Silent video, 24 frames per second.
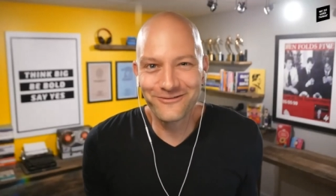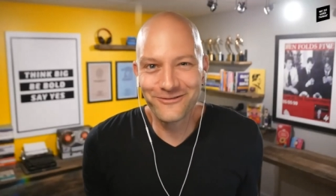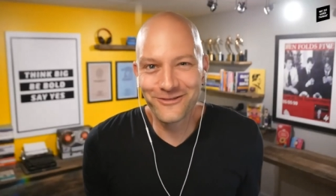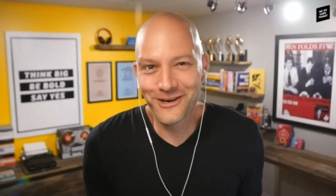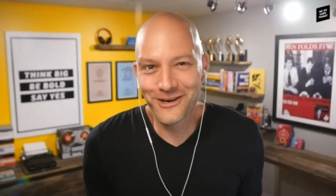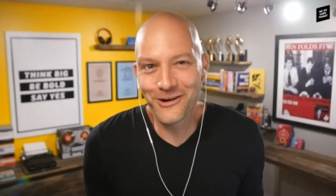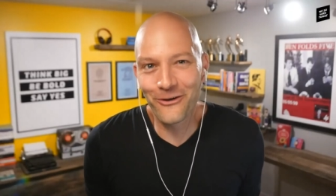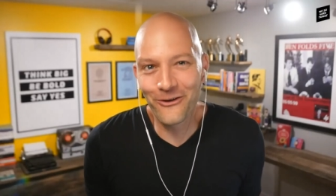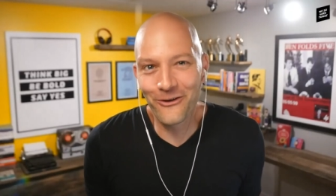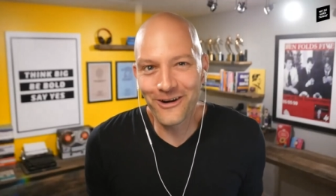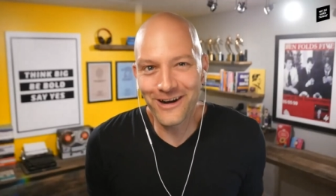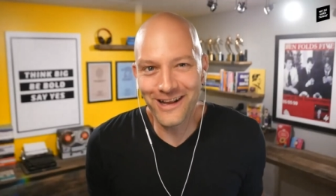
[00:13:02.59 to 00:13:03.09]

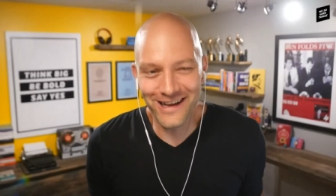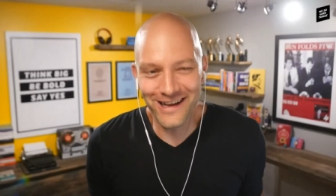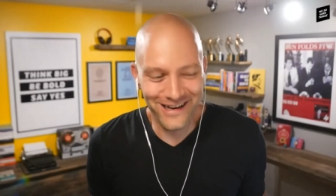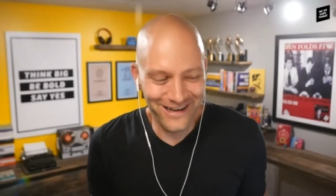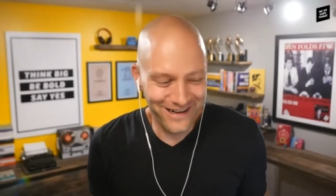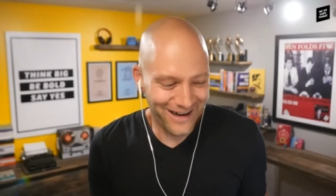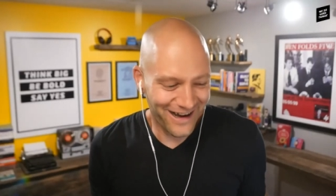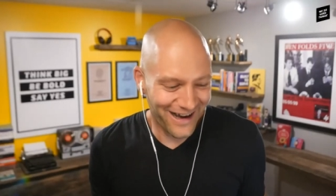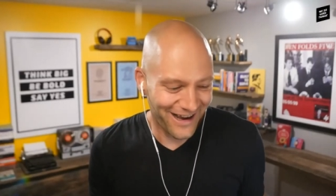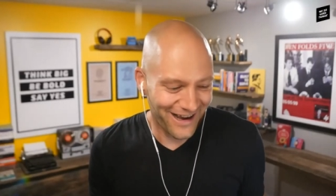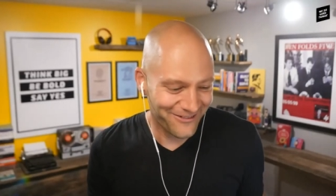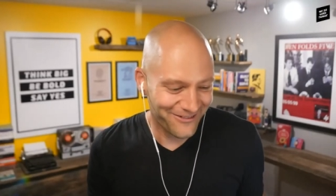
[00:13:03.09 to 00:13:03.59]

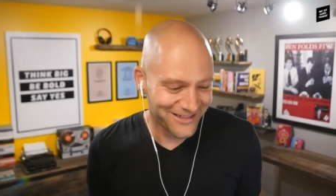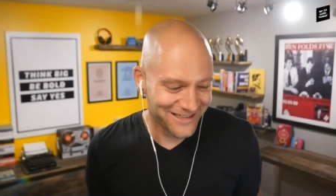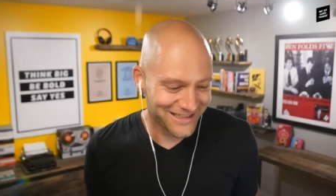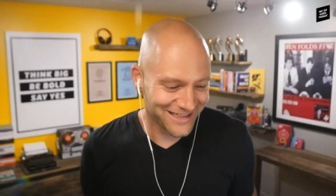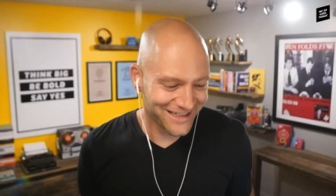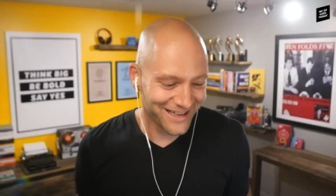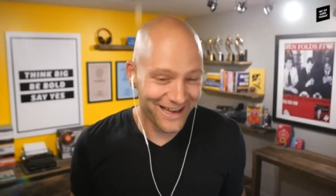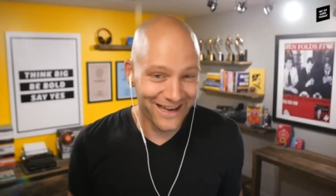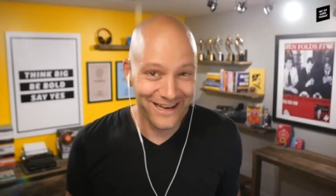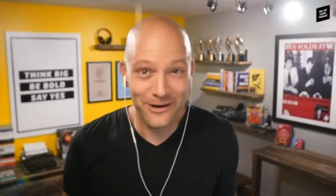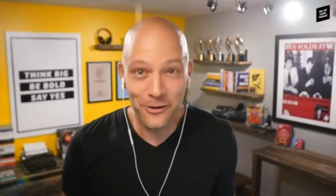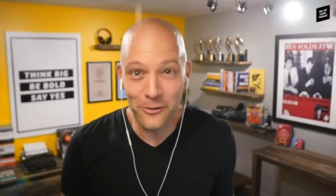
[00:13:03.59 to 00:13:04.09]
recording i was
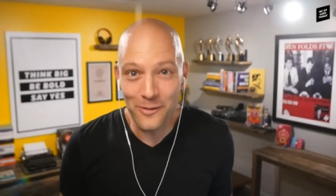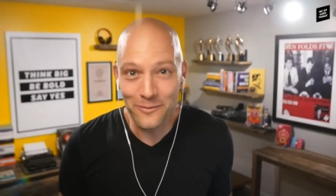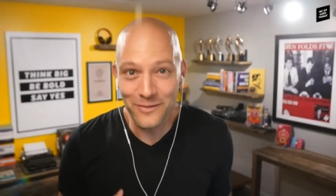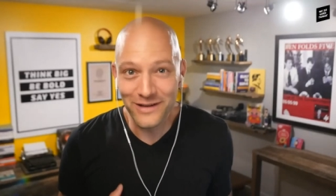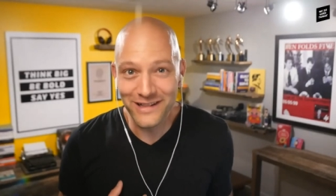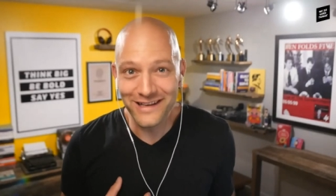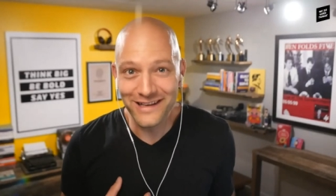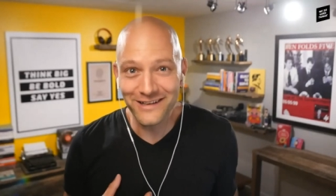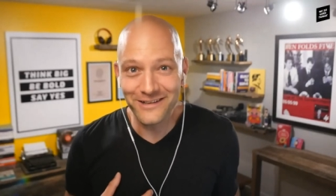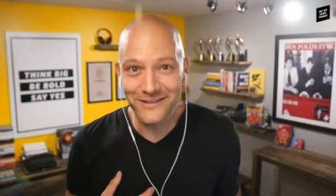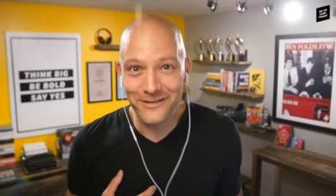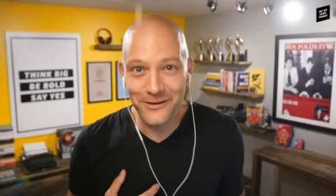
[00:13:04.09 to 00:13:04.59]
like oh i'm a
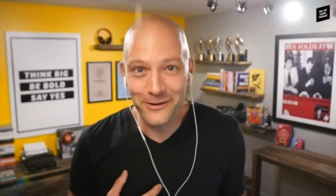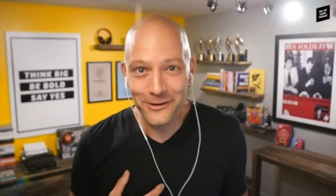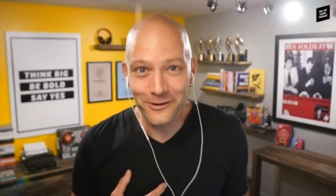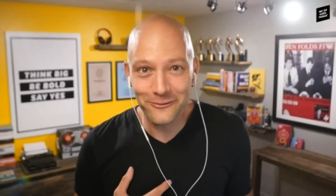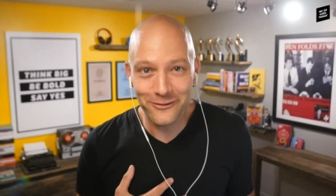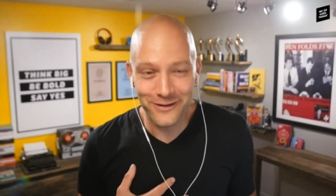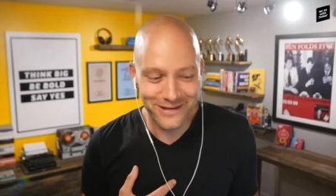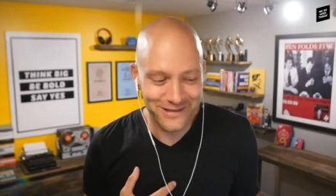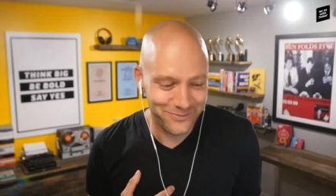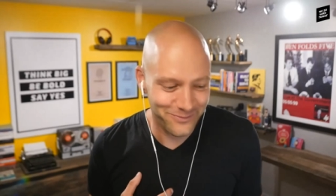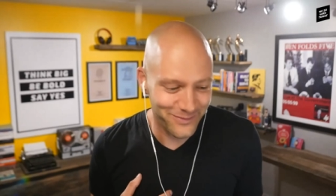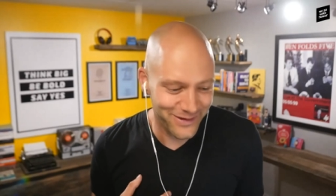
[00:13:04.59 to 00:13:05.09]
little
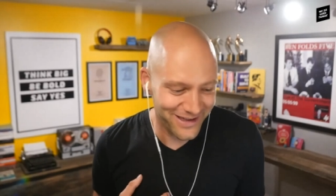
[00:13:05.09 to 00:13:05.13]
nervous